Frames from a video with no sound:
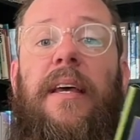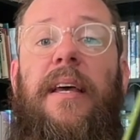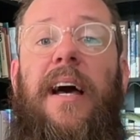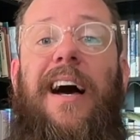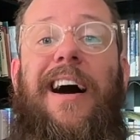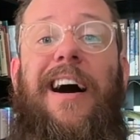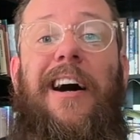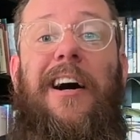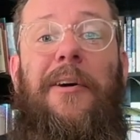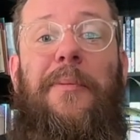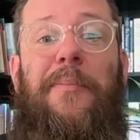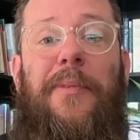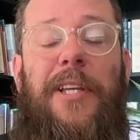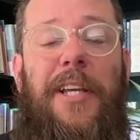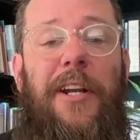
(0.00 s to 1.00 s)

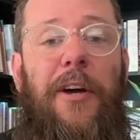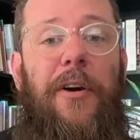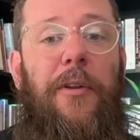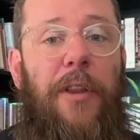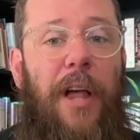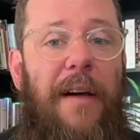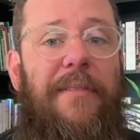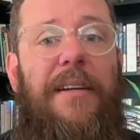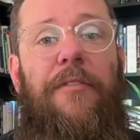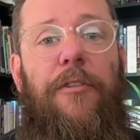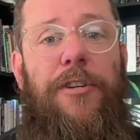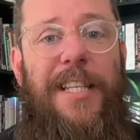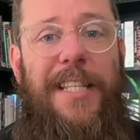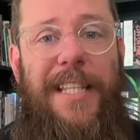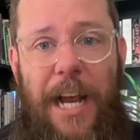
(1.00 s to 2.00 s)
loving
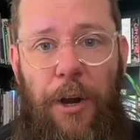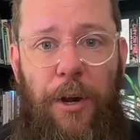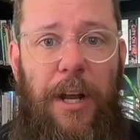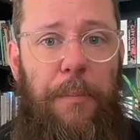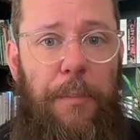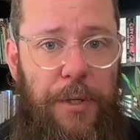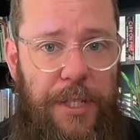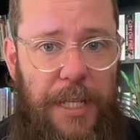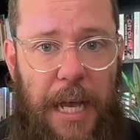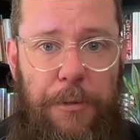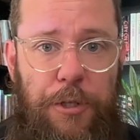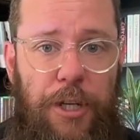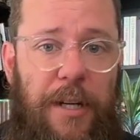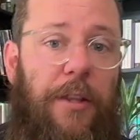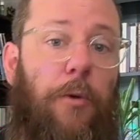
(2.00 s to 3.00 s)
versus arrogant
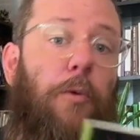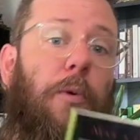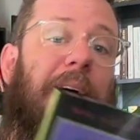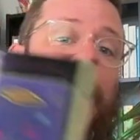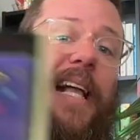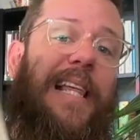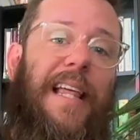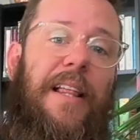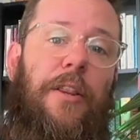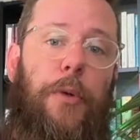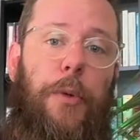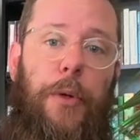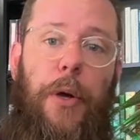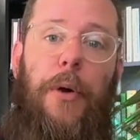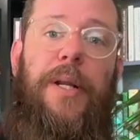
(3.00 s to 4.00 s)
perception and the way that
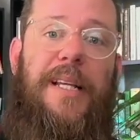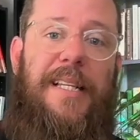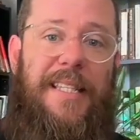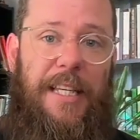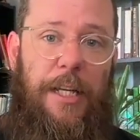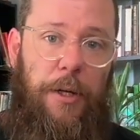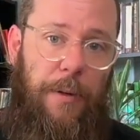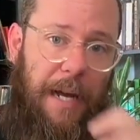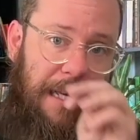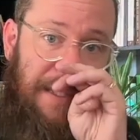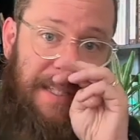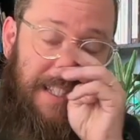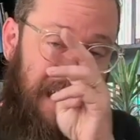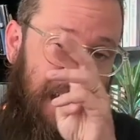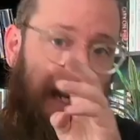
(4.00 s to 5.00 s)
Lugones
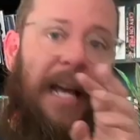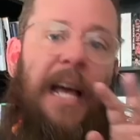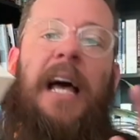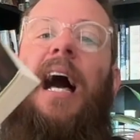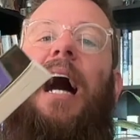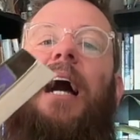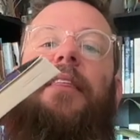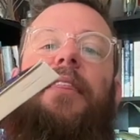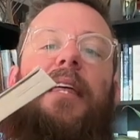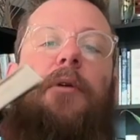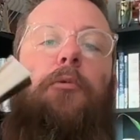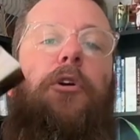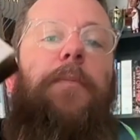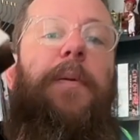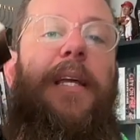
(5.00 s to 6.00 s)
theorizes it, I think
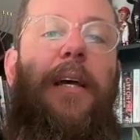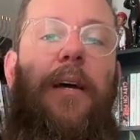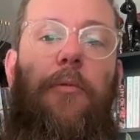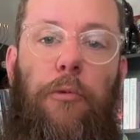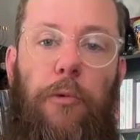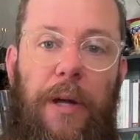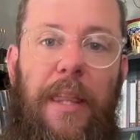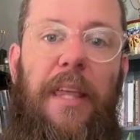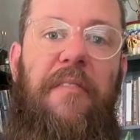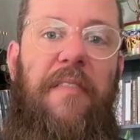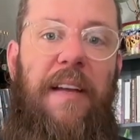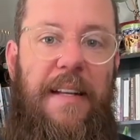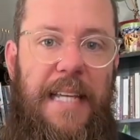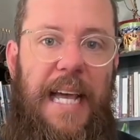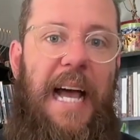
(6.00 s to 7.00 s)
would be a really
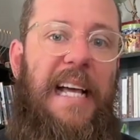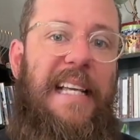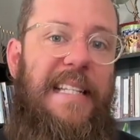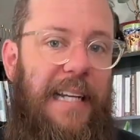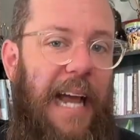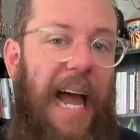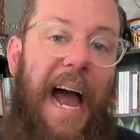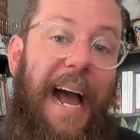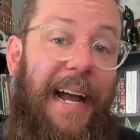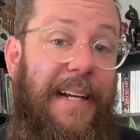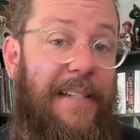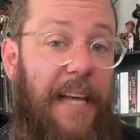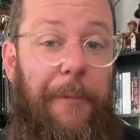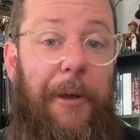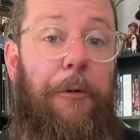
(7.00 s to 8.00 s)
fantastic
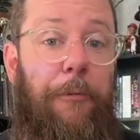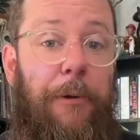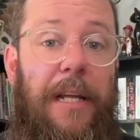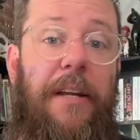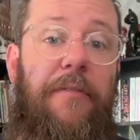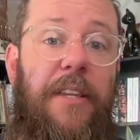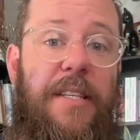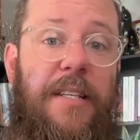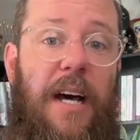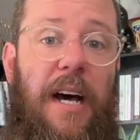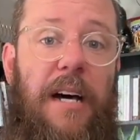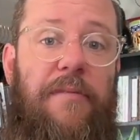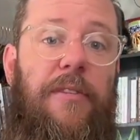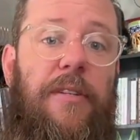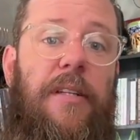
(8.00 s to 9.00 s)
academic read of this
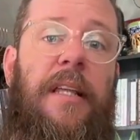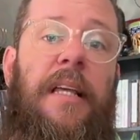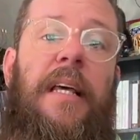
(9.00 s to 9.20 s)
novel.